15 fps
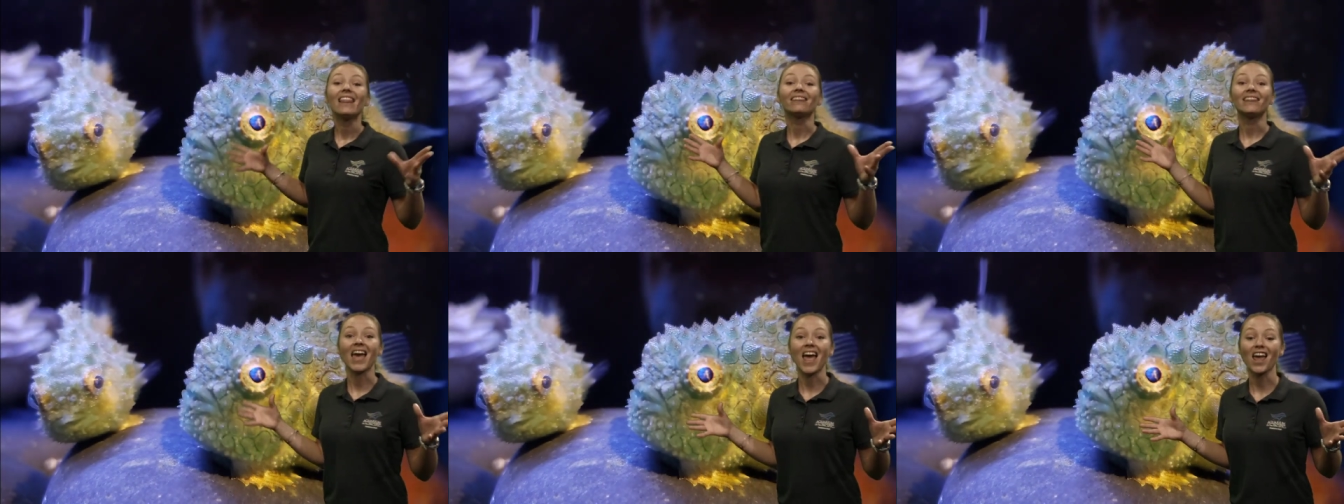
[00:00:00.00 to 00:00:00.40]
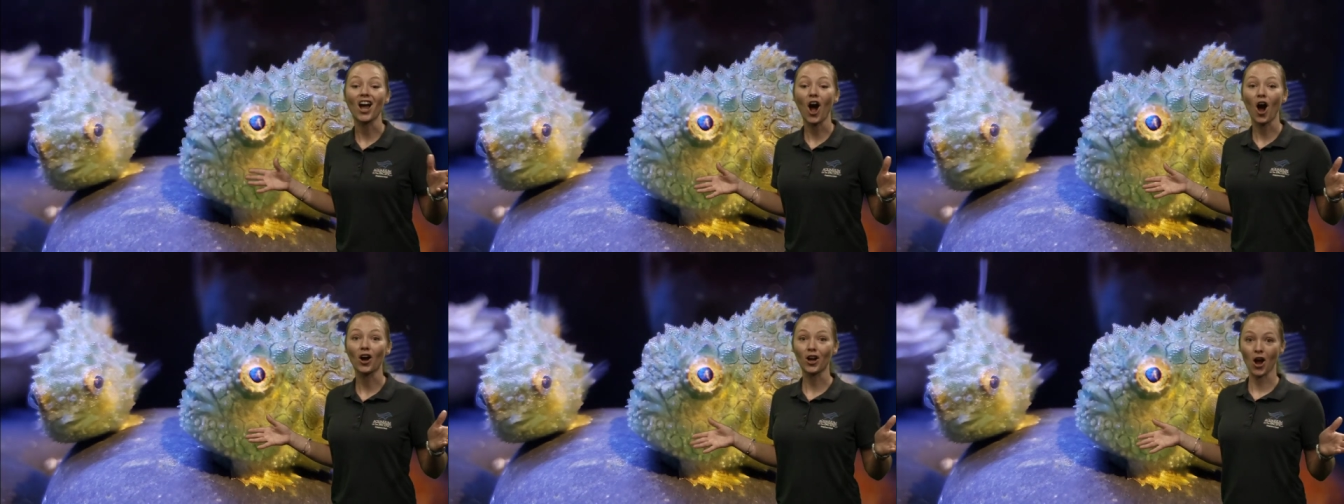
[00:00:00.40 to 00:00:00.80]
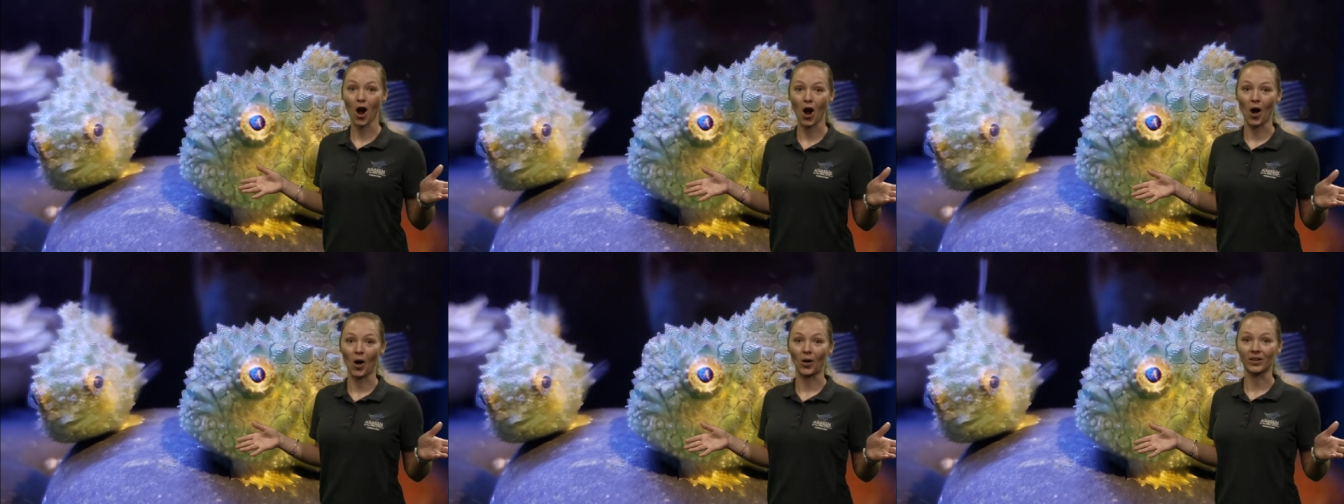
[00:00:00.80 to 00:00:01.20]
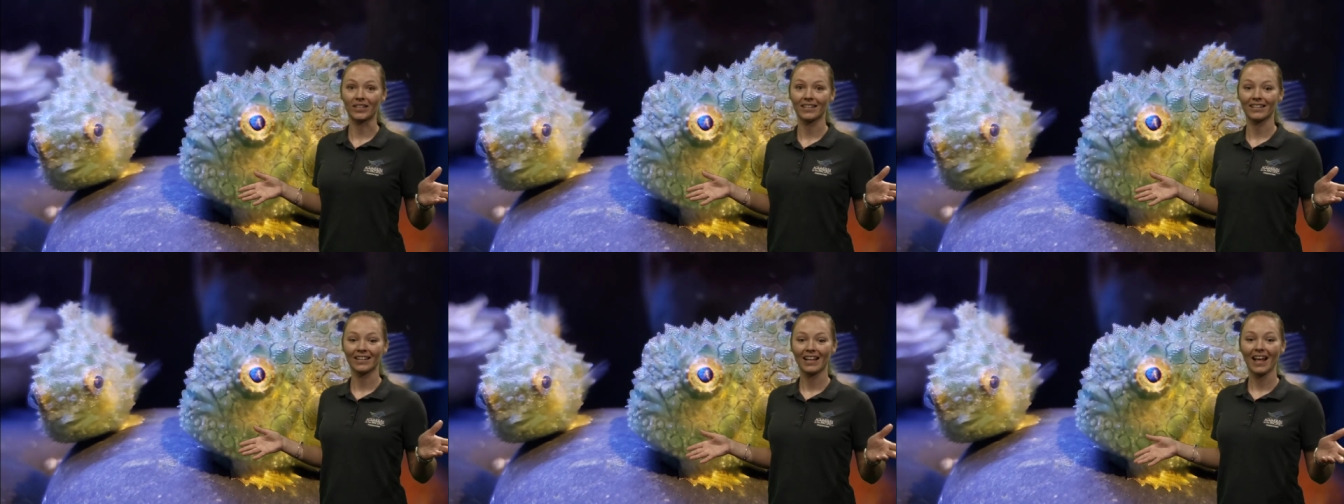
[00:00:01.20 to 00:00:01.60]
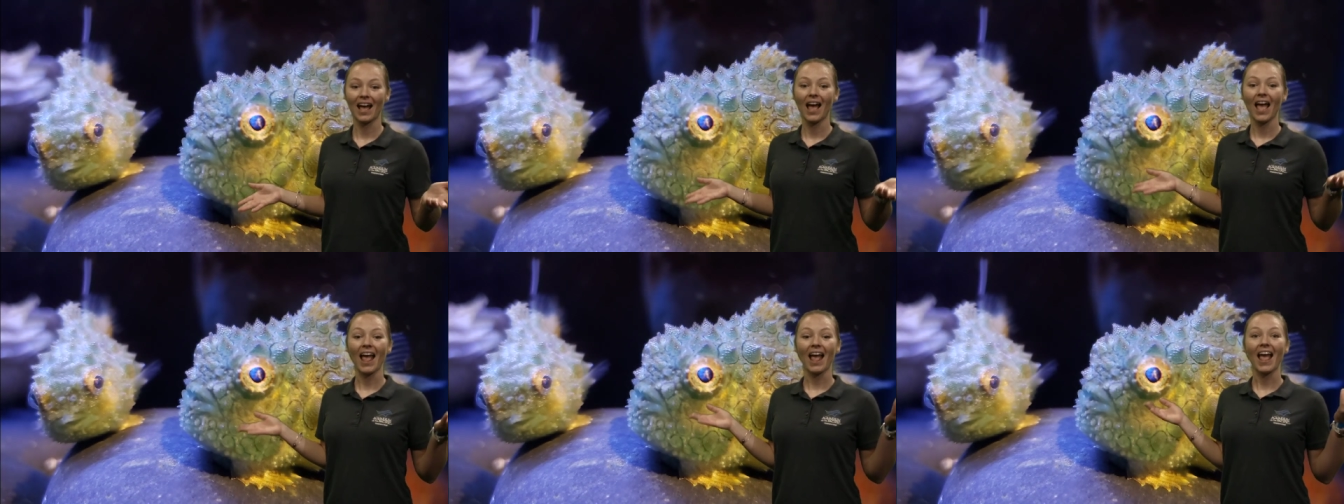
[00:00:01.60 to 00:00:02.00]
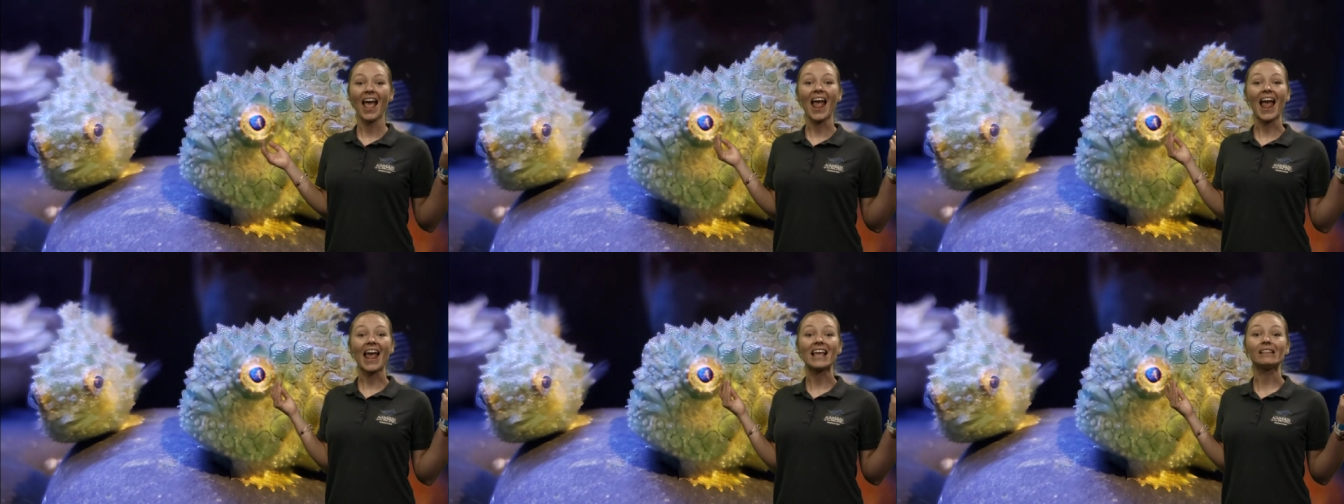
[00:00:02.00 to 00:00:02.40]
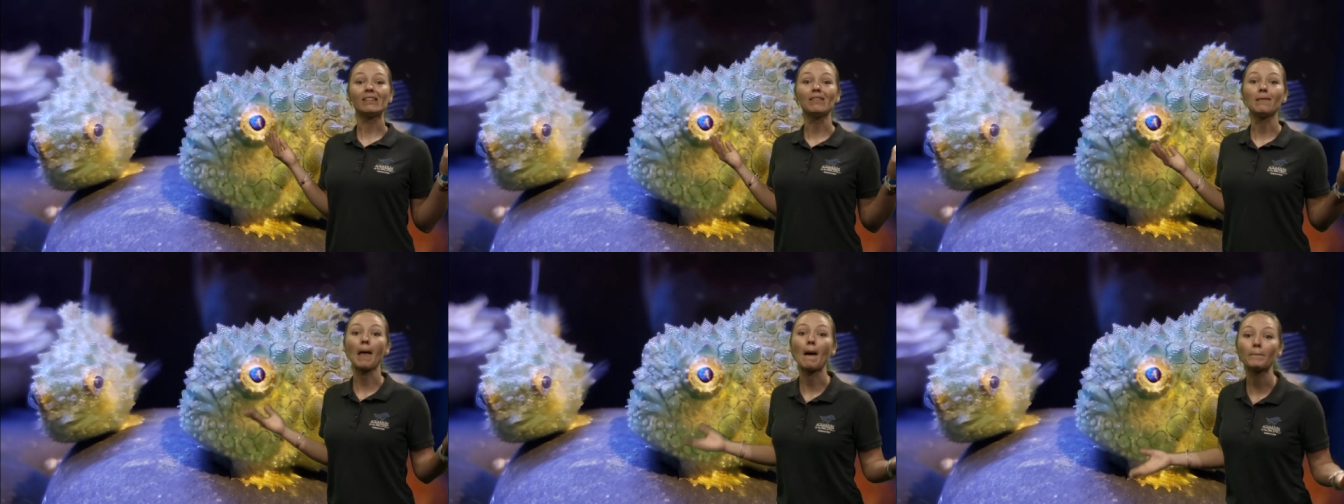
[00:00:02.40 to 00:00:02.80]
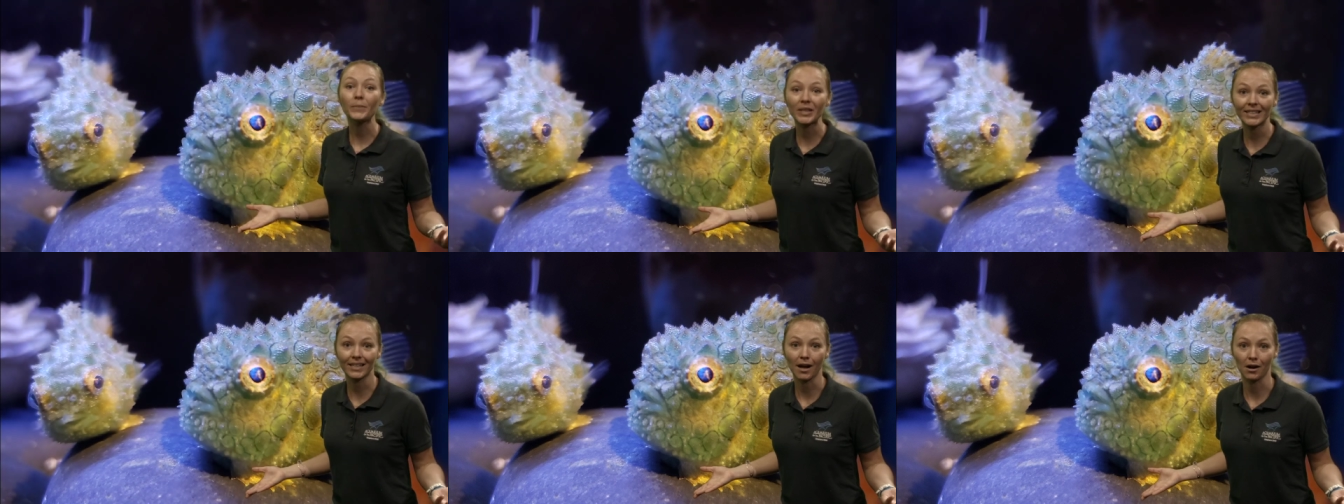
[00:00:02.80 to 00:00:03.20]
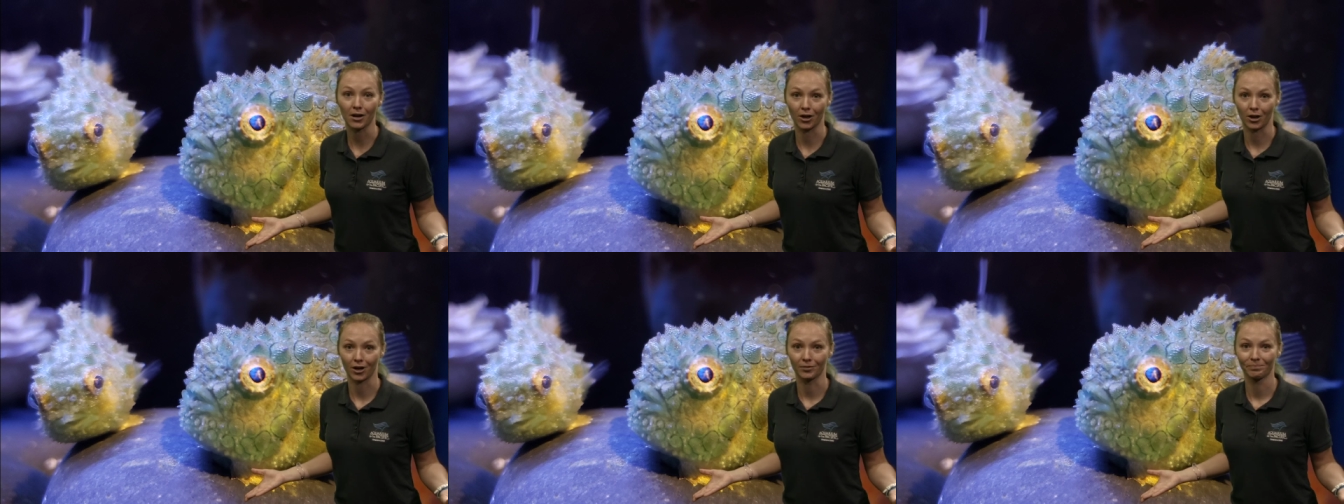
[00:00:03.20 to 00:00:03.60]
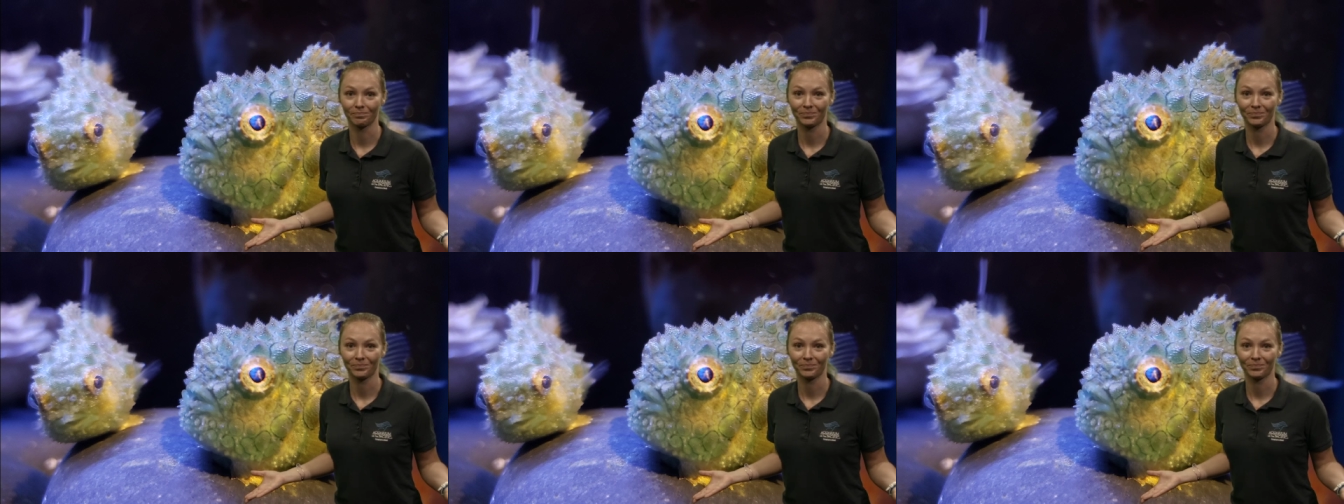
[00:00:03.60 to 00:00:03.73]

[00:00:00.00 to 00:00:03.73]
They are called a lump sucker.